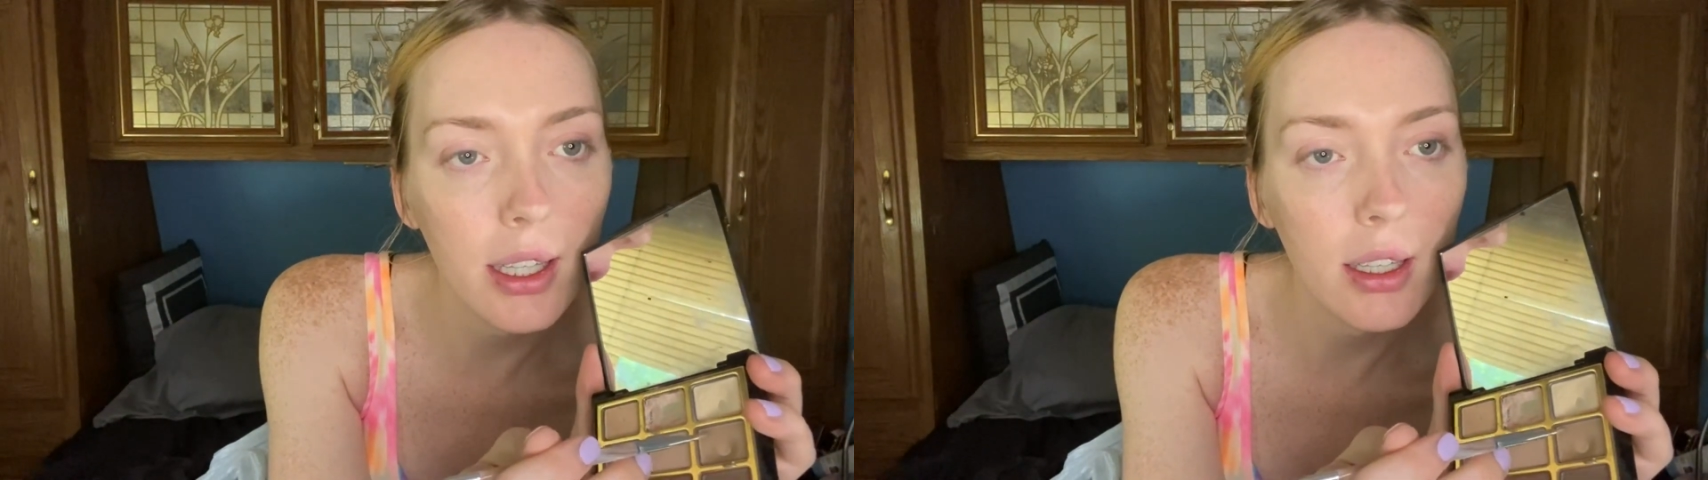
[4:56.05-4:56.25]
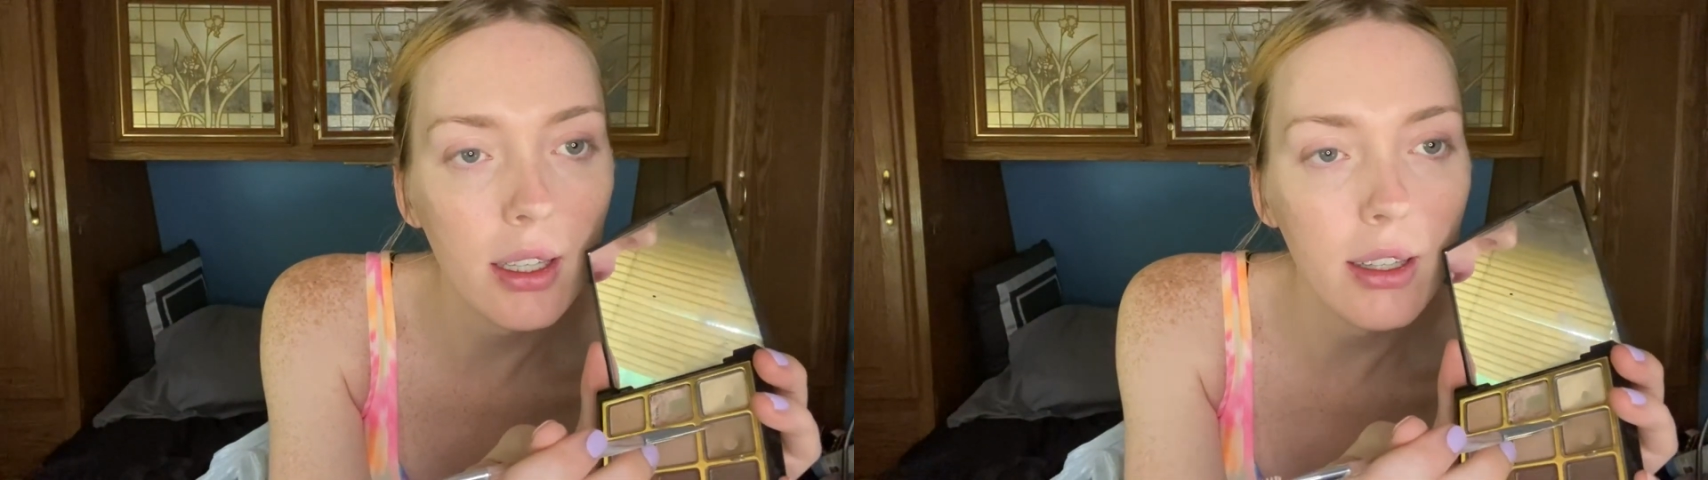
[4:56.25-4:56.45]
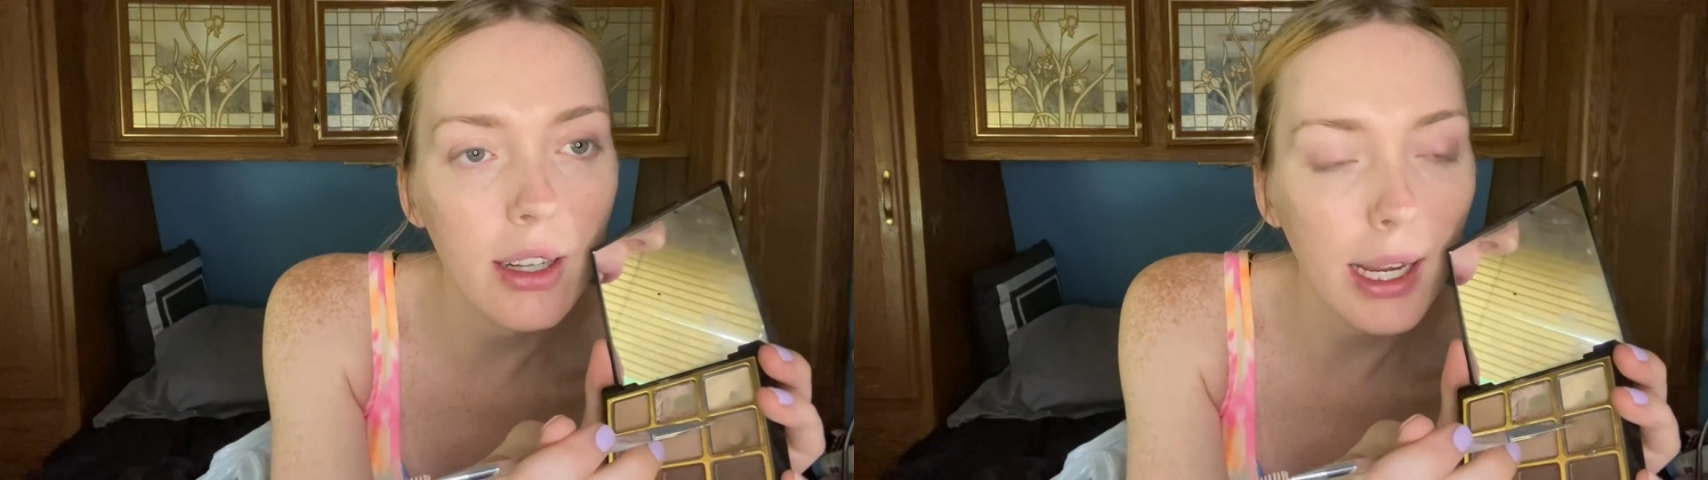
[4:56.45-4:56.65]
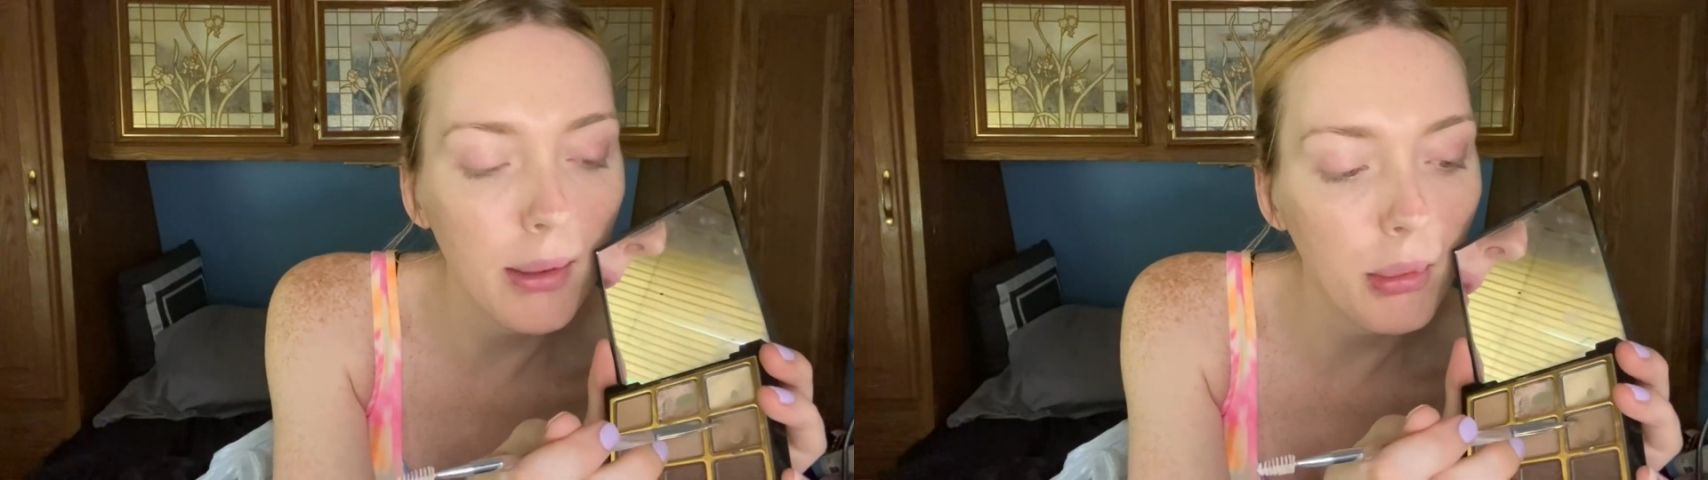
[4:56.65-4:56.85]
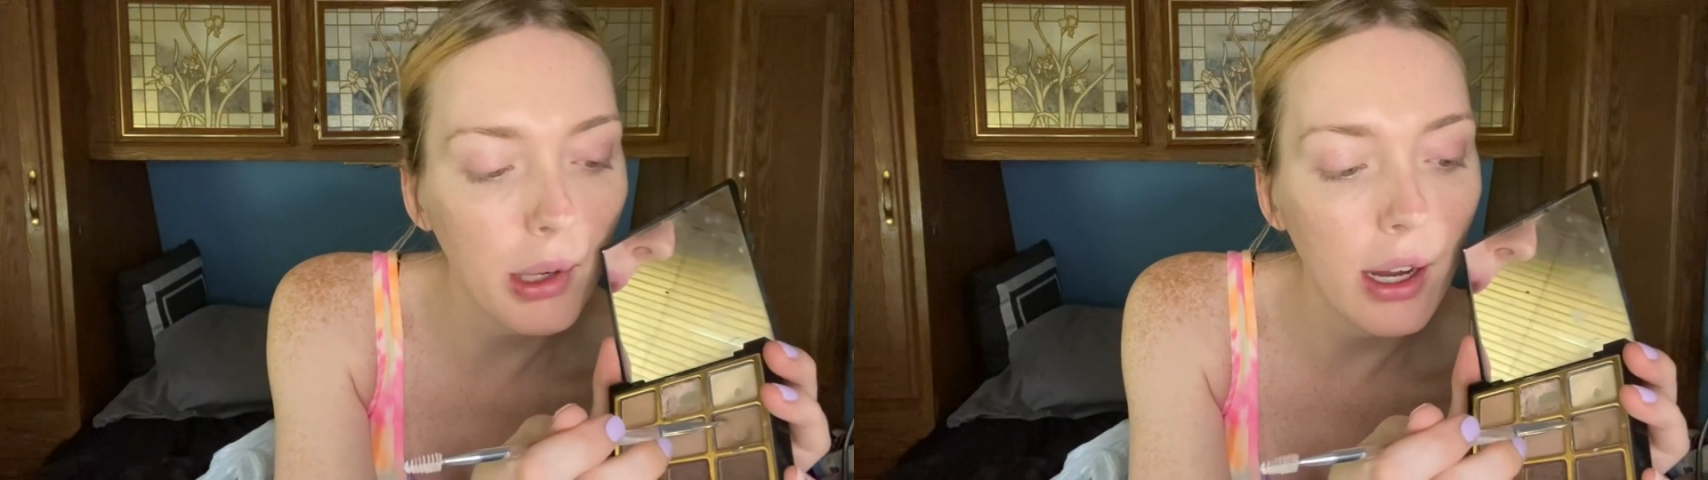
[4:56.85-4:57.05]
a light
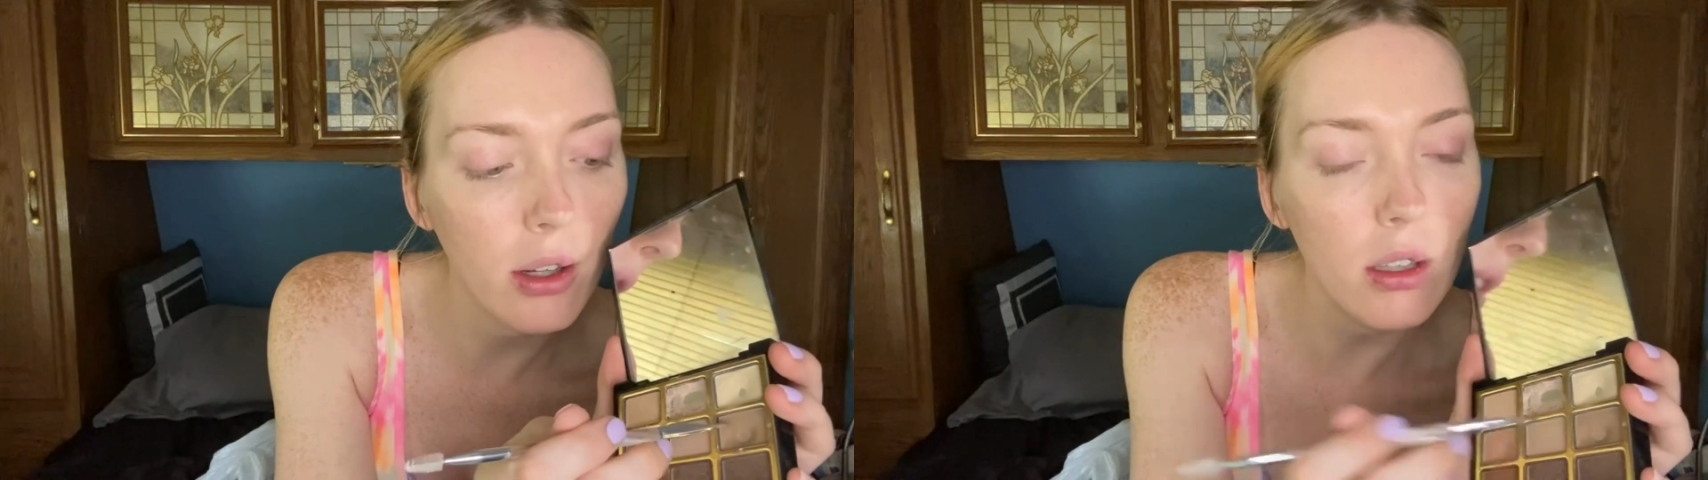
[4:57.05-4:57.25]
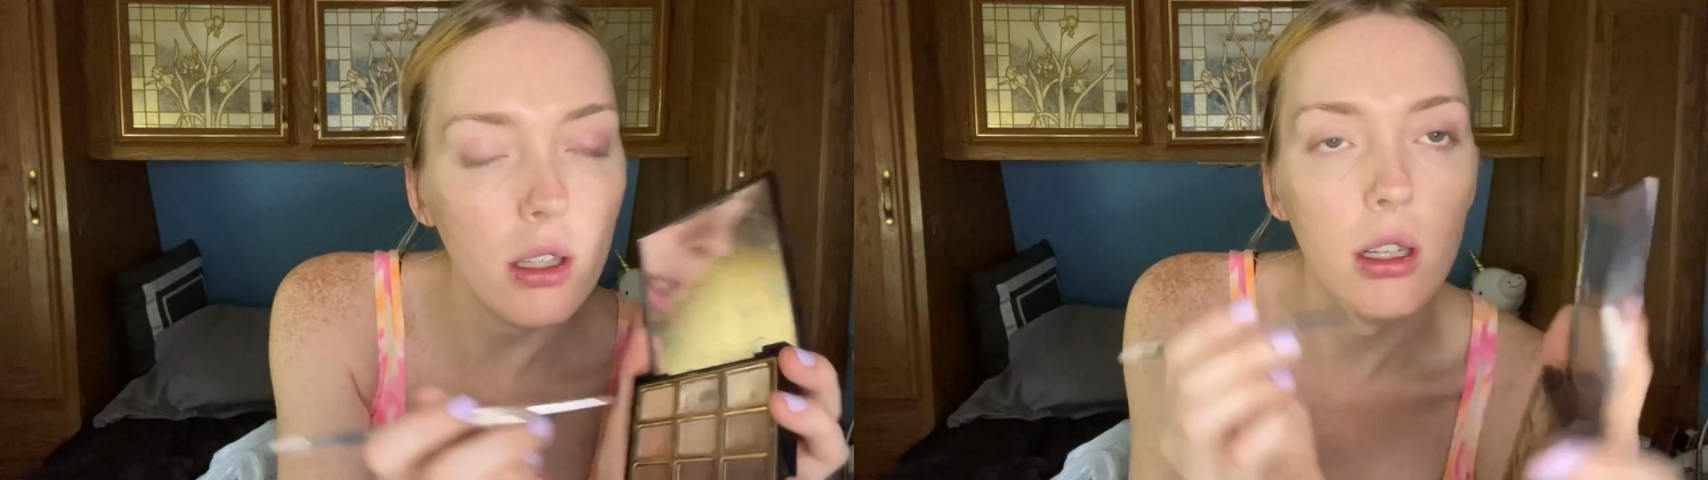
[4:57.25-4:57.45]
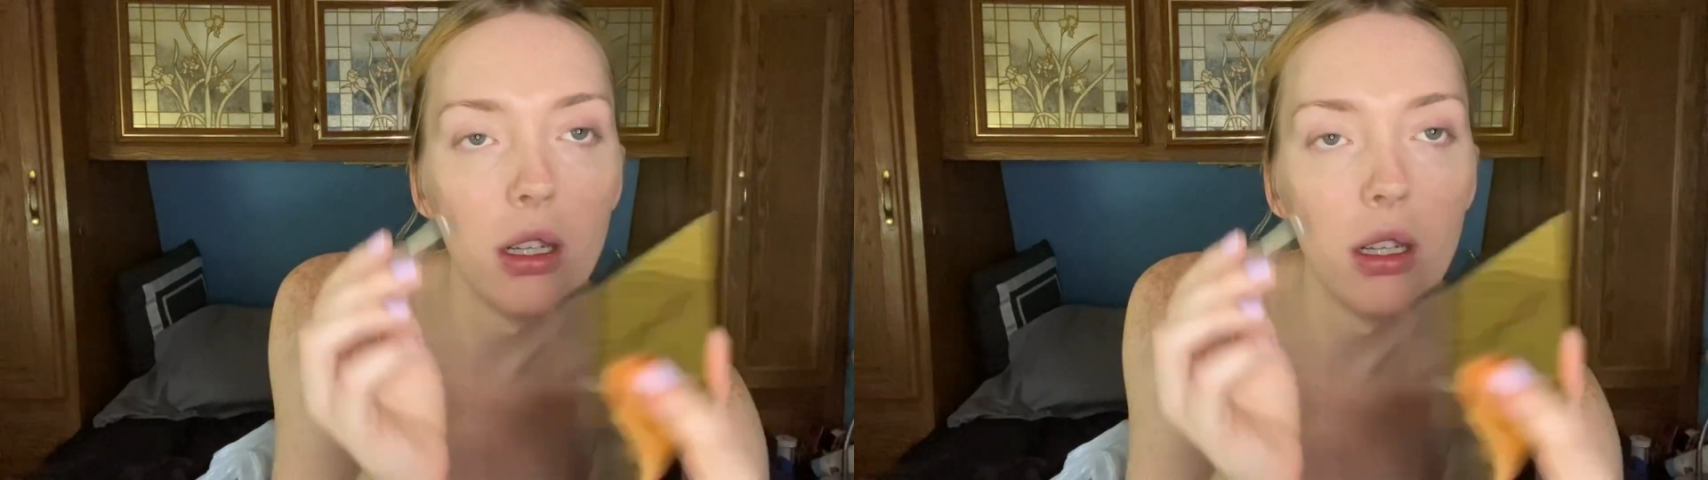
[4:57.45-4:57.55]
brown